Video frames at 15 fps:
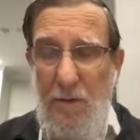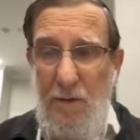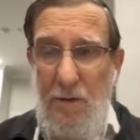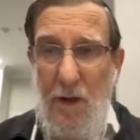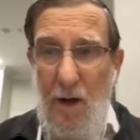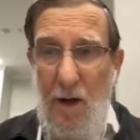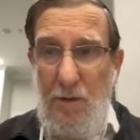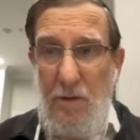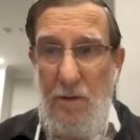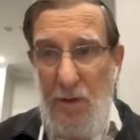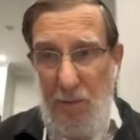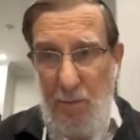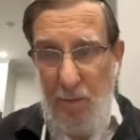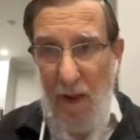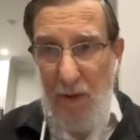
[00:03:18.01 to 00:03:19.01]
It starts
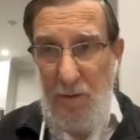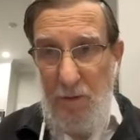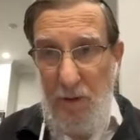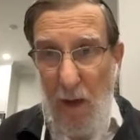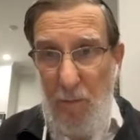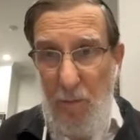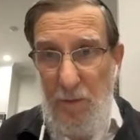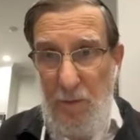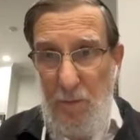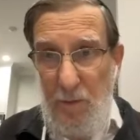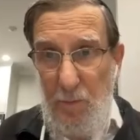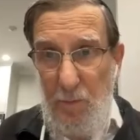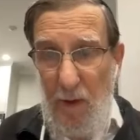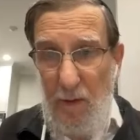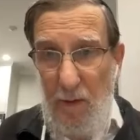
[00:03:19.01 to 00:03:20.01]
this past Shabbos.
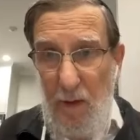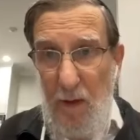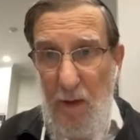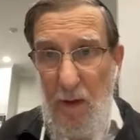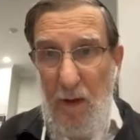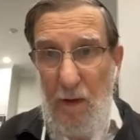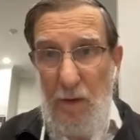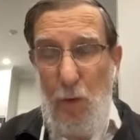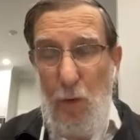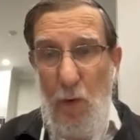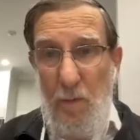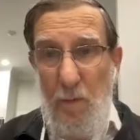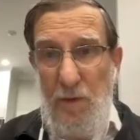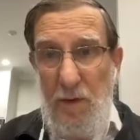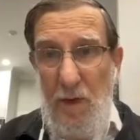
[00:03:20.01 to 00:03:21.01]
We read to
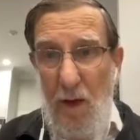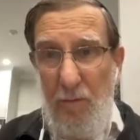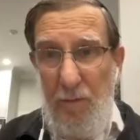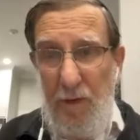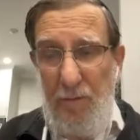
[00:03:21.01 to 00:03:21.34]
himself.